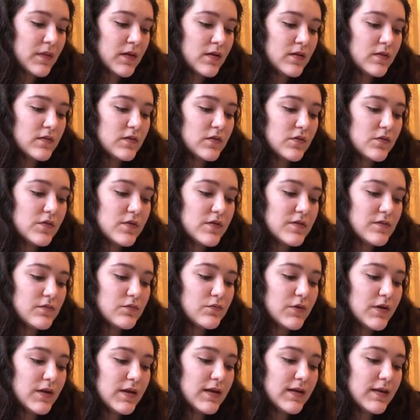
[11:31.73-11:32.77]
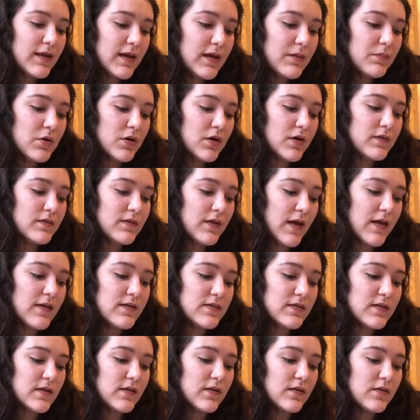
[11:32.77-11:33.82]
So it's really labor
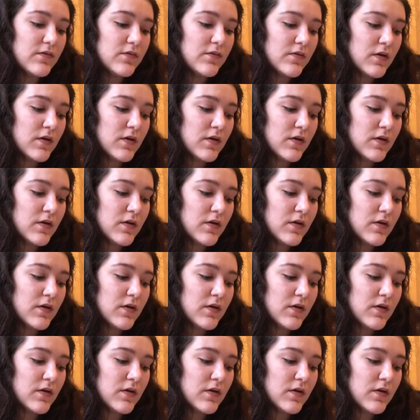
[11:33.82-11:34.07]
intensive.